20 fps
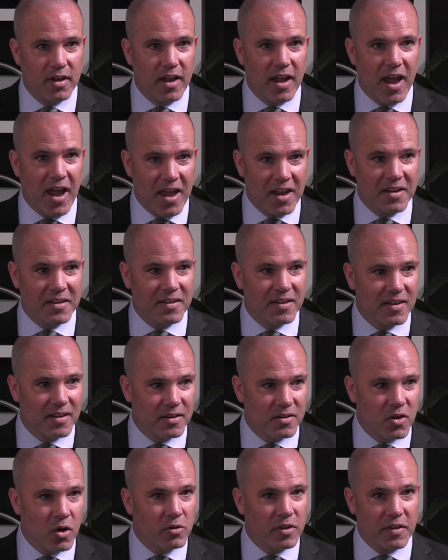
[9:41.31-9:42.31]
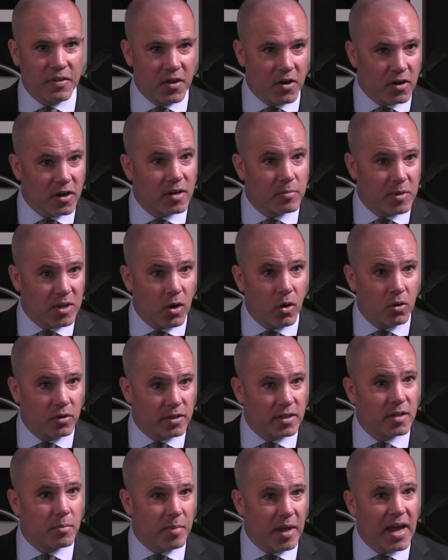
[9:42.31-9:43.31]
and know that they're going to be
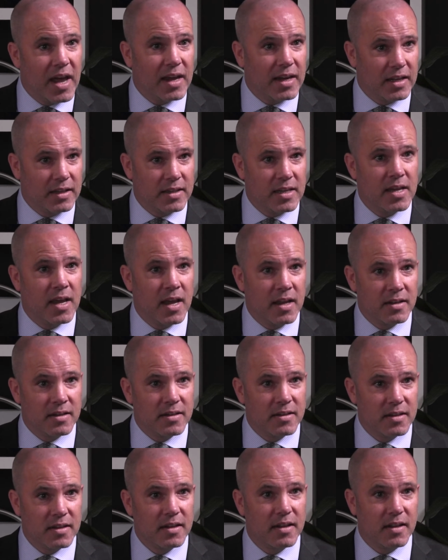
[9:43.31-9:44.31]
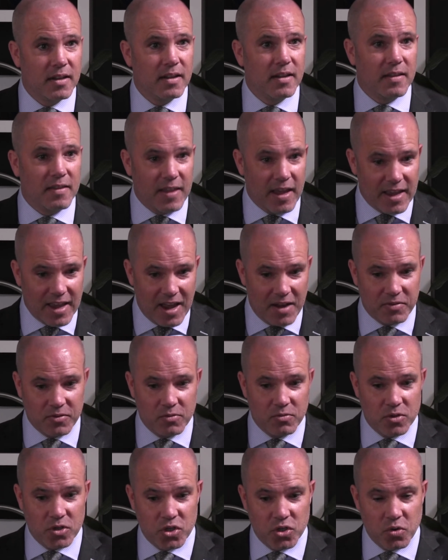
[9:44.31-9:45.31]
holding the bag at the end, they have
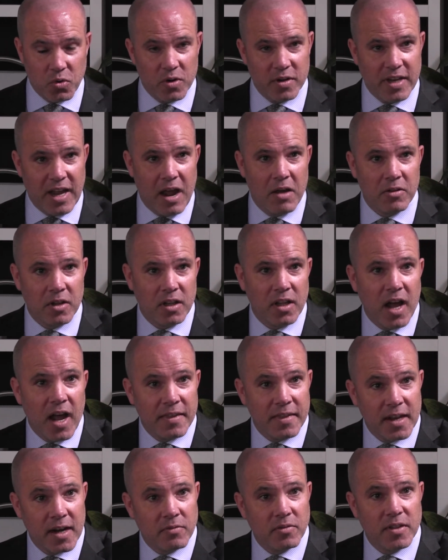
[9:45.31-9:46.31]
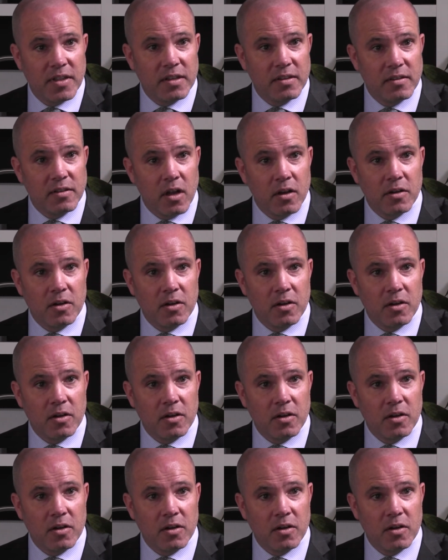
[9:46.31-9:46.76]
to ensure down the line that everything's done